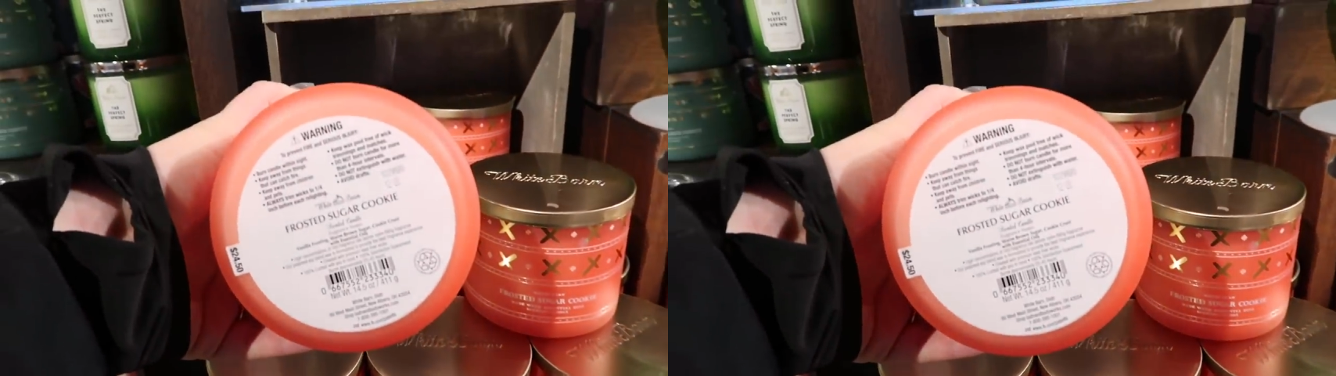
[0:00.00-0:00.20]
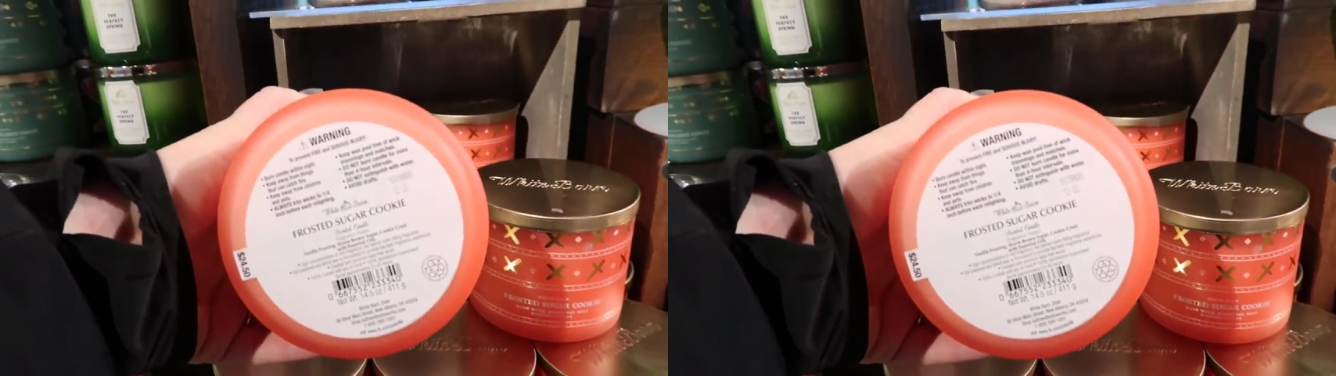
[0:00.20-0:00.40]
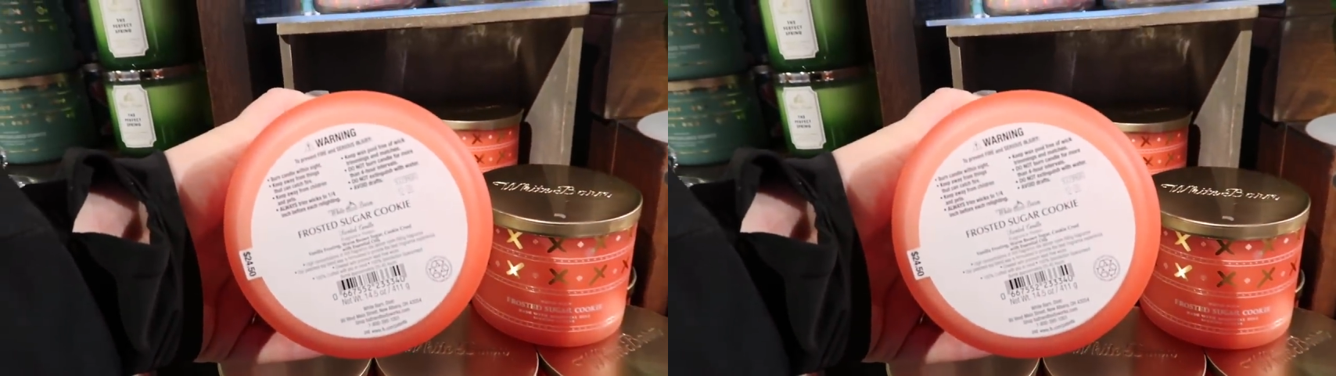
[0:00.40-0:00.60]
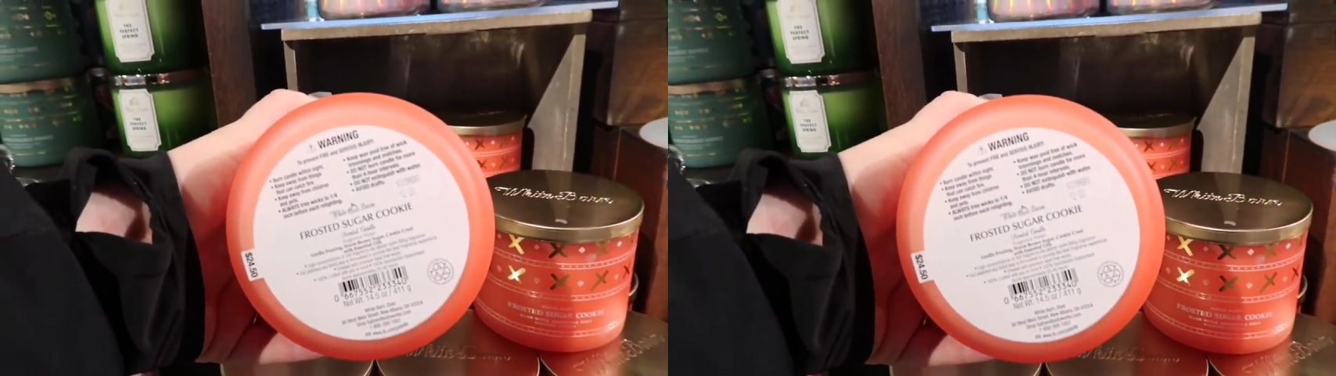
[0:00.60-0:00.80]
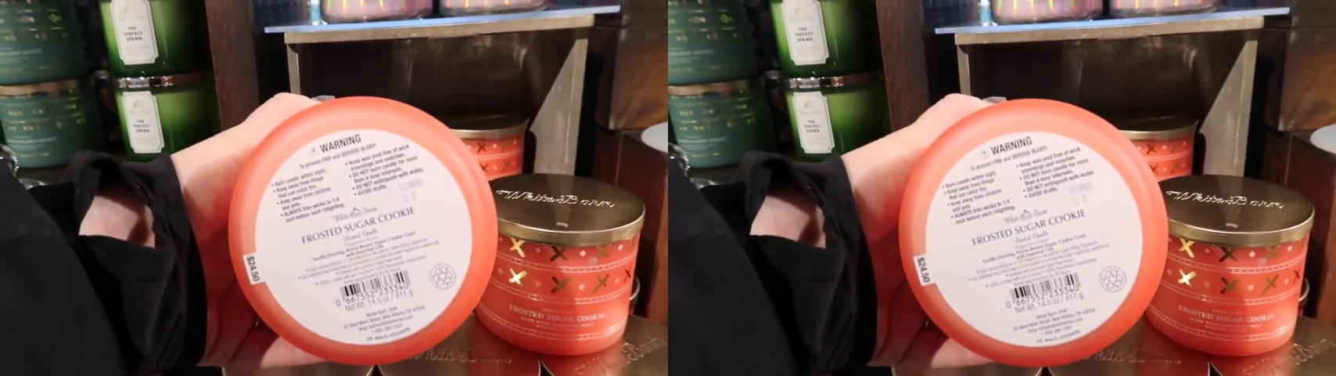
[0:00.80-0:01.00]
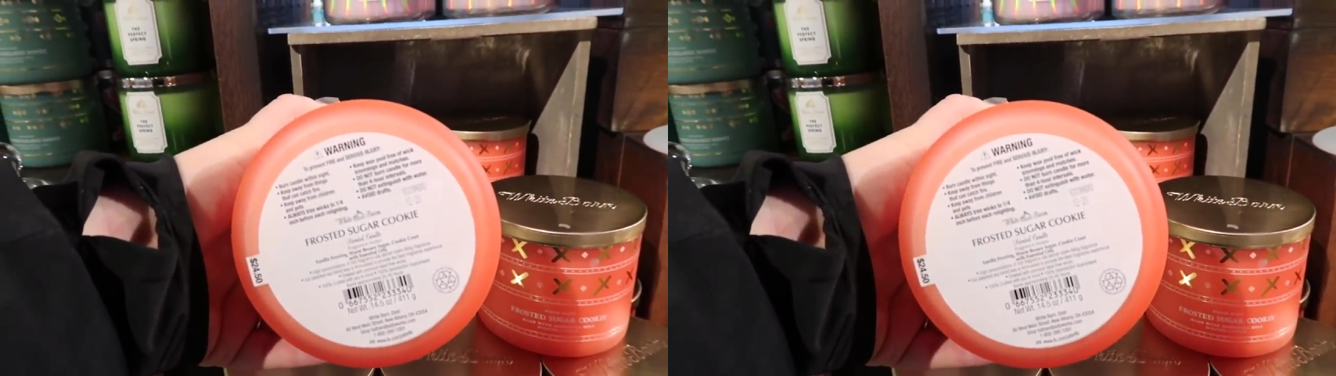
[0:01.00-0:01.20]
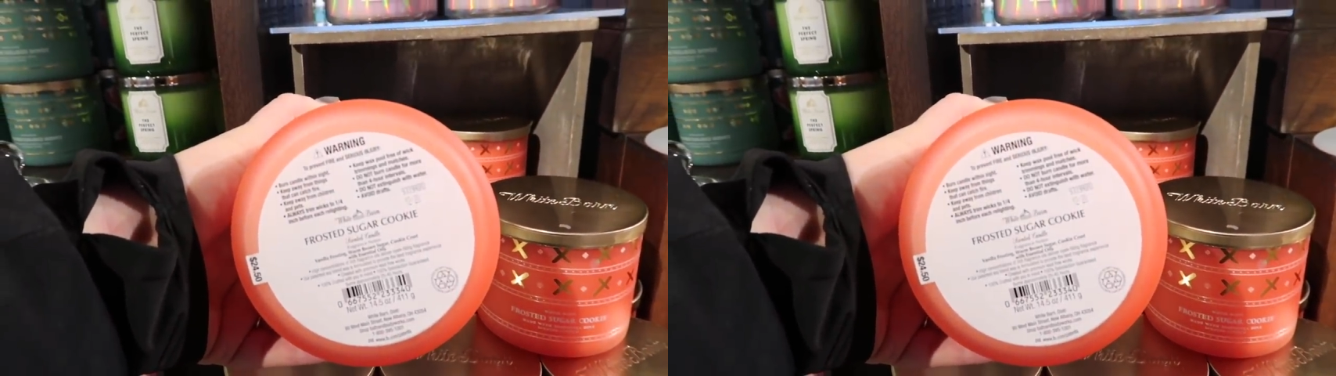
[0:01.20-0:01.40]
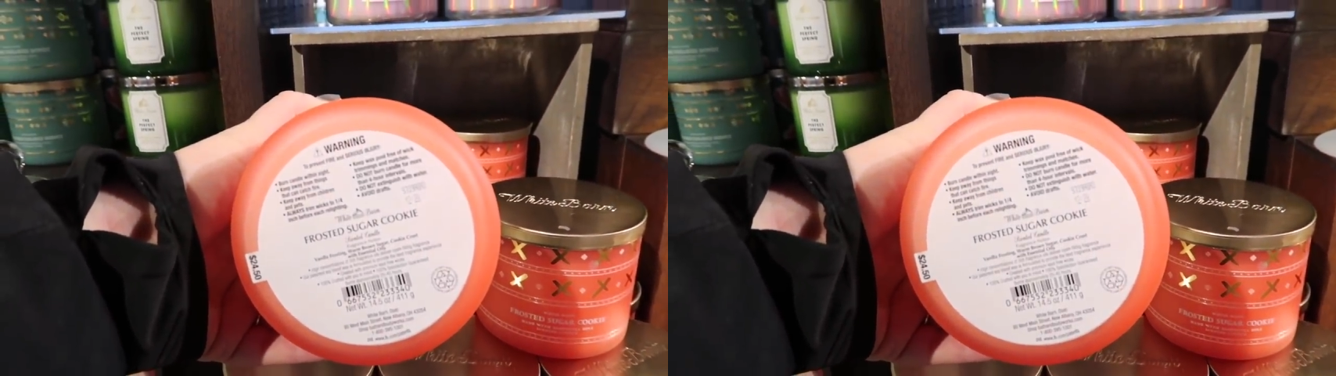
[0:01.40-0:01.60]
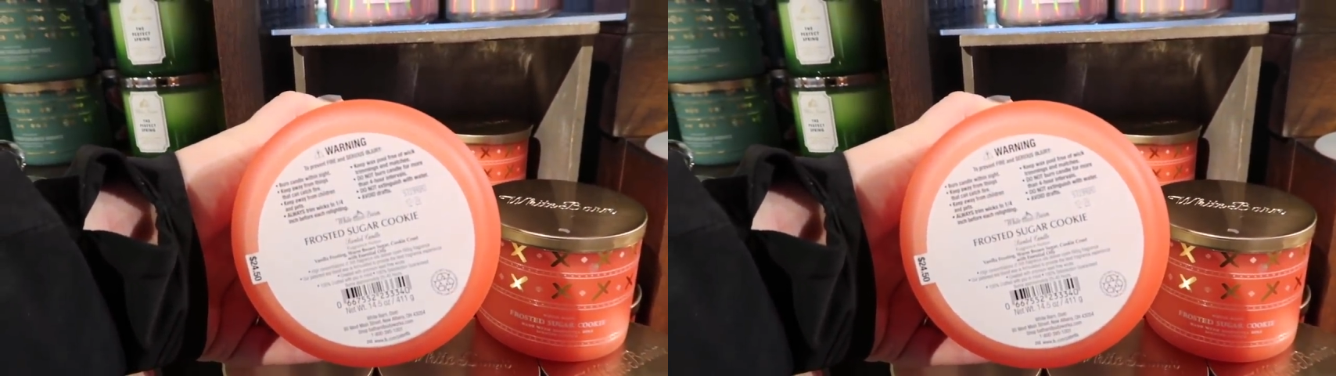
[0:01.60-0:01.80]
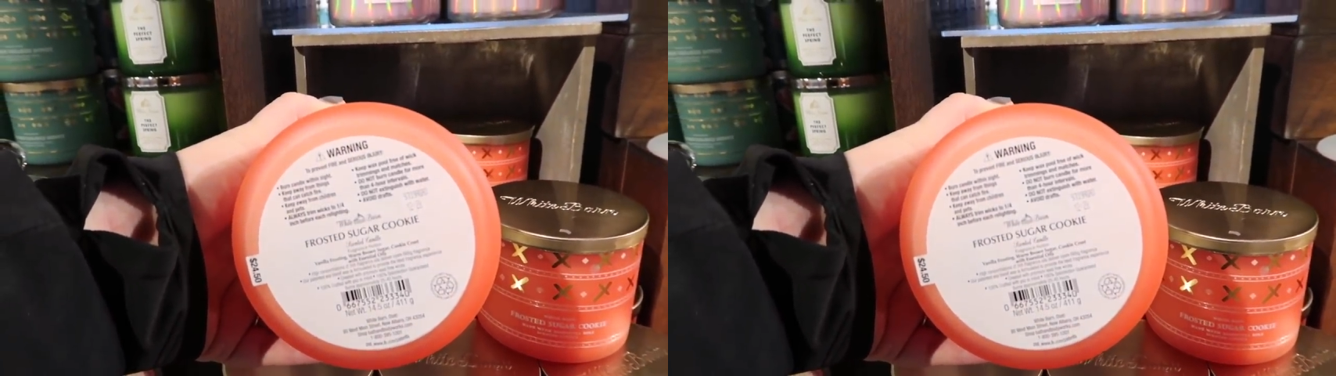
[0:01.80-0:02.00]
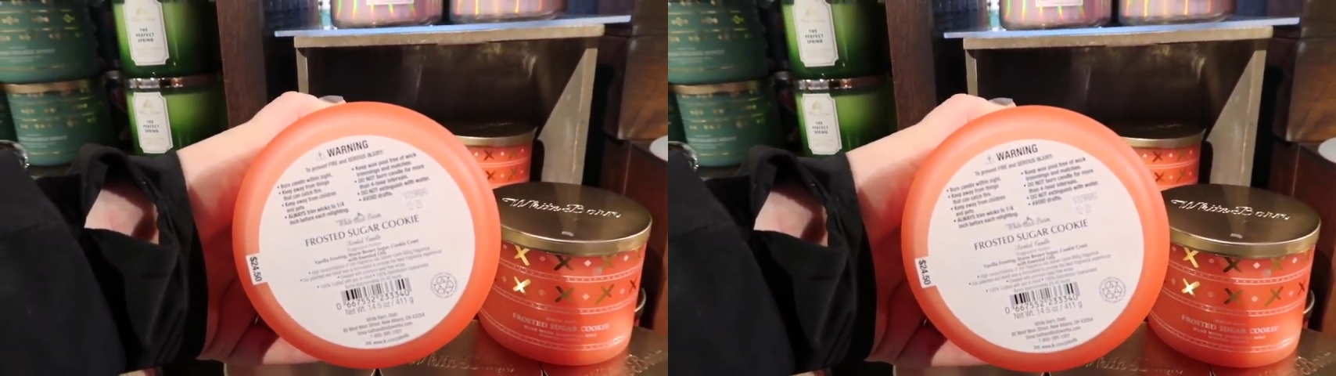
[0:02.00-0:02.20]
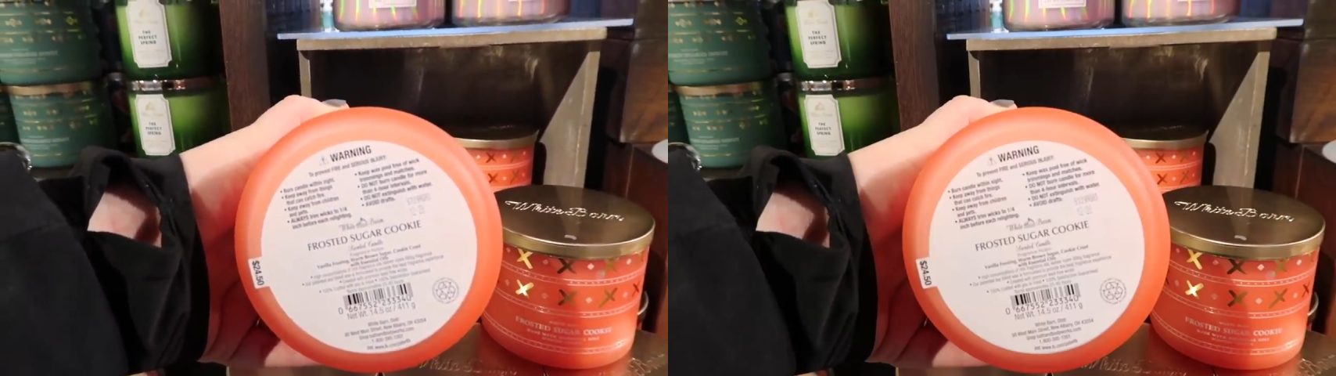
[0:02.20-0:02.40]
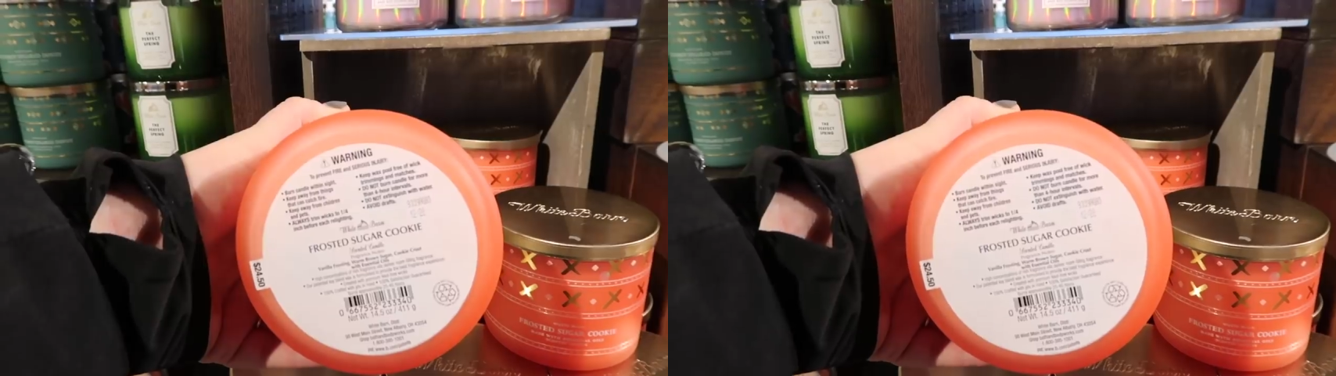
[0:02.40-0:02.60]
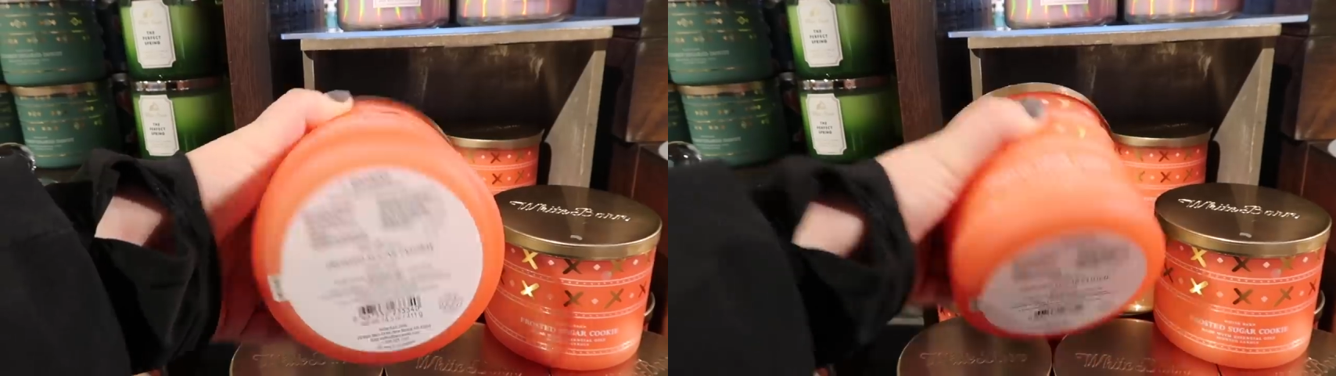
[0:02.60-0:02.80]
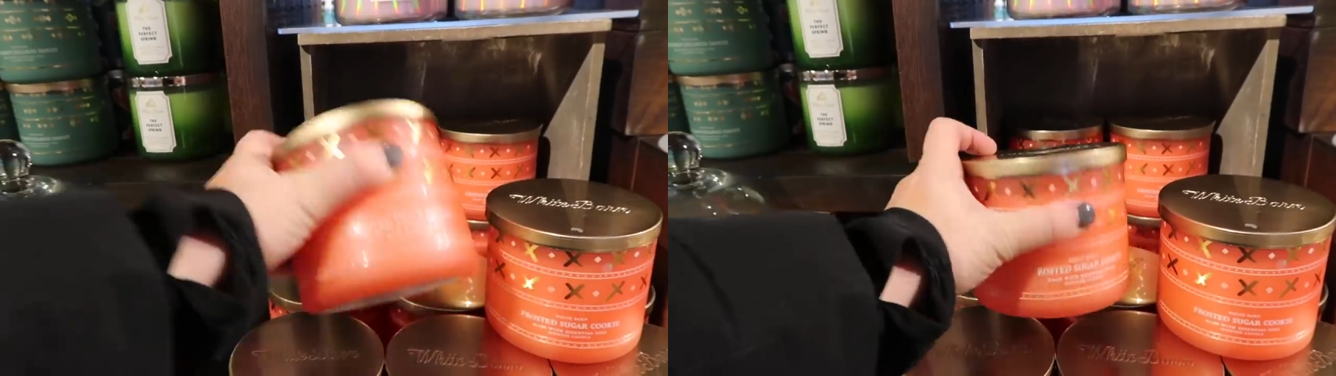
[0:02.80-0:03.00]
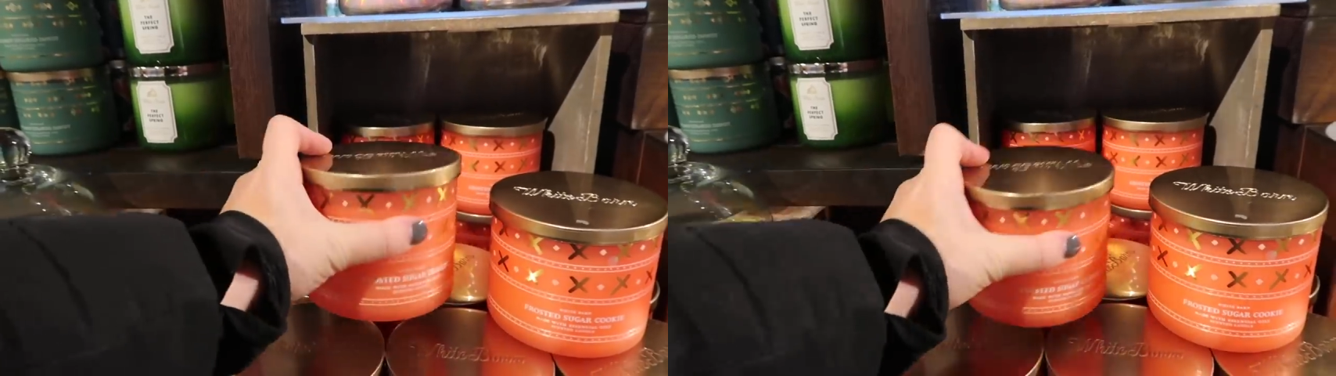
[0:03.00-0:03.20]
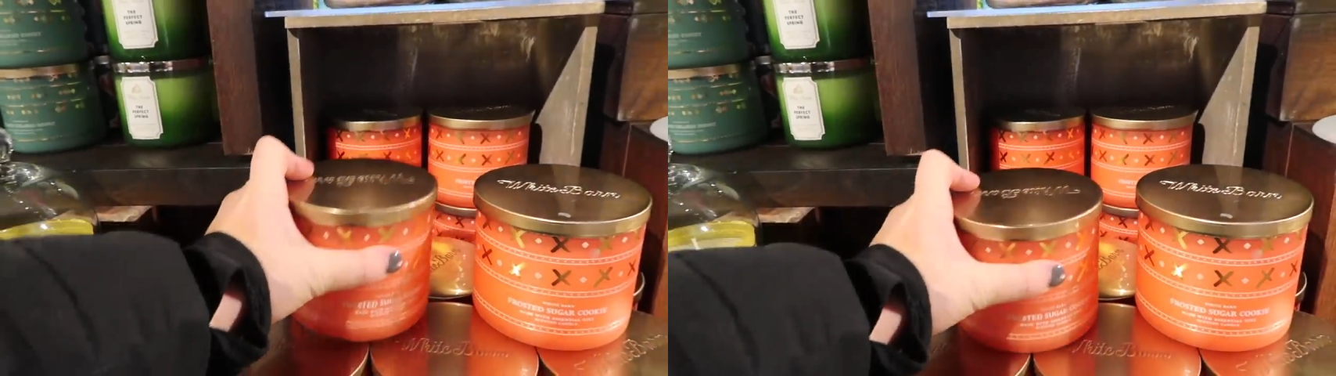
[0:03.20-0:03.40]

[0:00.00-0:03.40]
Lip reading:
No face is visible, so there are no lips to read.